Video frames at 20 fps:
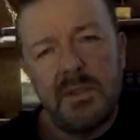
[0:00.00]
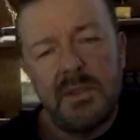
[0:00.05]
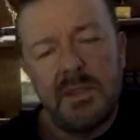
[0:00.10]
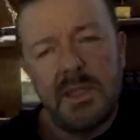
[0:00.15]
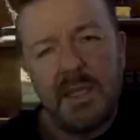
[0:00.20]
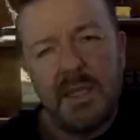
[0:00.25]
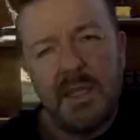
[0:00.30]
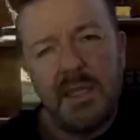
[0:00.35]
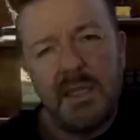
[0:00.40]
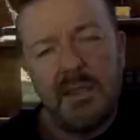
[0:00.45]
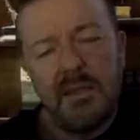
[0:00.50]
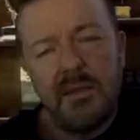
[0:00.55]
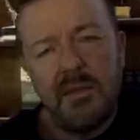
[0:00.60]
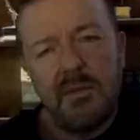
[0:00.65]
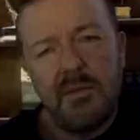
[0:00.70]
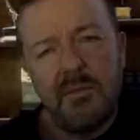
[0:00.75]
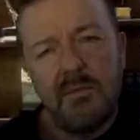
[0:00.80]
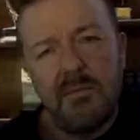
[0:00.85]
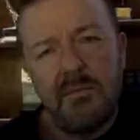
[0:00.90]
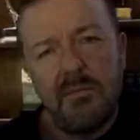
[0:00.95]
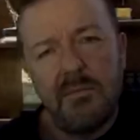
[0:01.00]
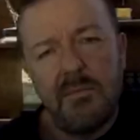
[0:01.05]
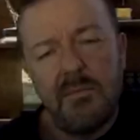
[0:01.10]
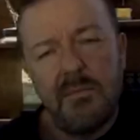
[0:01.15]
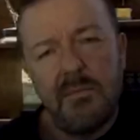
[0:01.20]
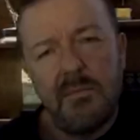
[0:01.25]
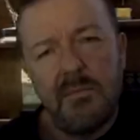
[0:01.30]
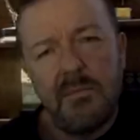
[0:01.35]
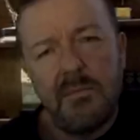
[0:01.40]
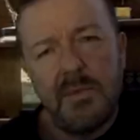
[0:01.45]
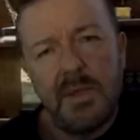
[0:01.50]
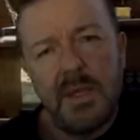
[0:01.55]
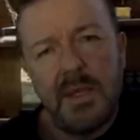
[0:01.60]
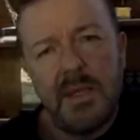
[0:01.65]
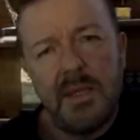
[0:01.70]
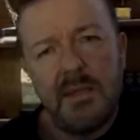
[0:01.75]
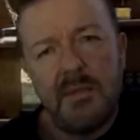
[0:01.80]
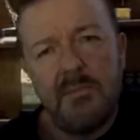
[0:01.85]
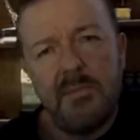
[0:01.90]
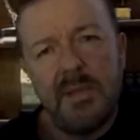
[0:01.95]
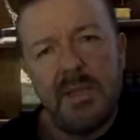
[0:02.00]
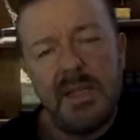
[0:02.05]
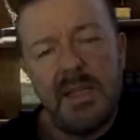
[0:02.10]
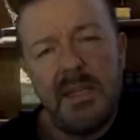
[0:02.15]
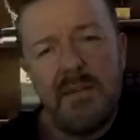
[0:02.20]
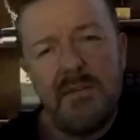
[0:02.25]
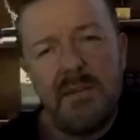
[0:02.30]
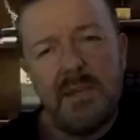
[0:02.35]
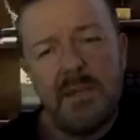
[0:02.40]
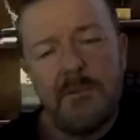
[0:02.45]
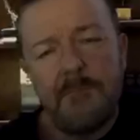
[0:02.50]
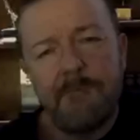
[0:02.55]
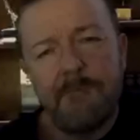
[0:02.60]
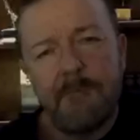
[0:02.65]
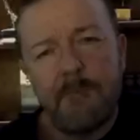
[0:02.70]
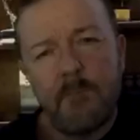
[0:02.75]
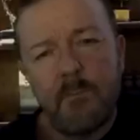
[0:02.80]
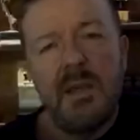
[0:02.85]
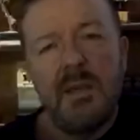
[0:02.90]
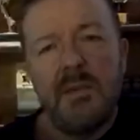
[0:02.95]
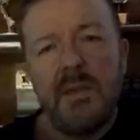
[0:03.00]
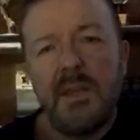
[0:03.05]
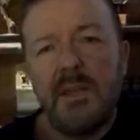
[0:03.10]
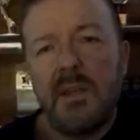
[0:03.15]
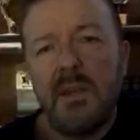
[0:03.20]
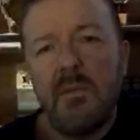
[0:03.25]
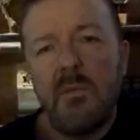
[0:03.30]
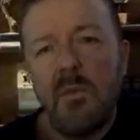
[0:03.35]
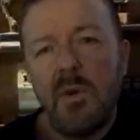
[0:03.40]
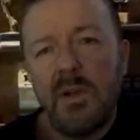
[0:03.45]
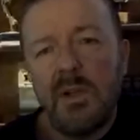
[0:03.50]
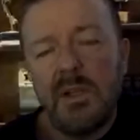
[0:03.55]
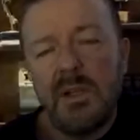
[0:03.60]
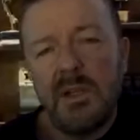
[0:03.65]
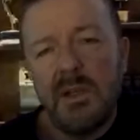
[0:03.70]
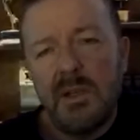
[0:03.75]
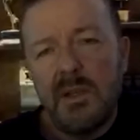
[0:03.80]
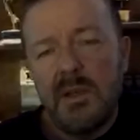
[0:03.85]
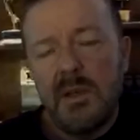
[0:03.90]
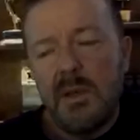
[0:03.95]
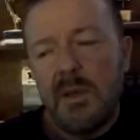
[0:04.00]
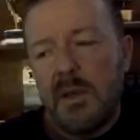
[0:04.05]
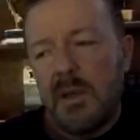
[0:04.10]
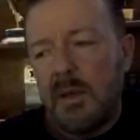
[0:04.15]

they can believe it. They don't want to.